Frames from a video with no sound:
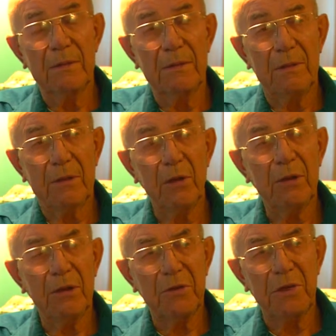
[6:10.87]
the
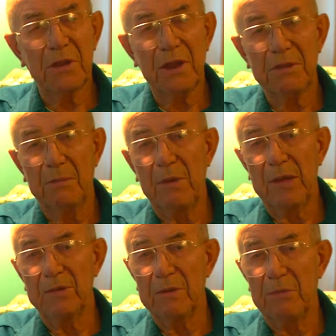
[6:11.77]
curiosity got the
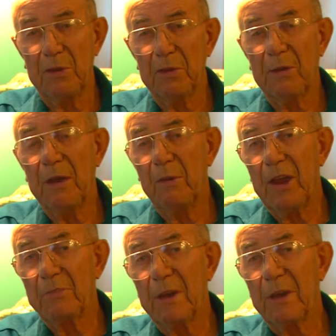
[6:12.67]
best of me, so I raised my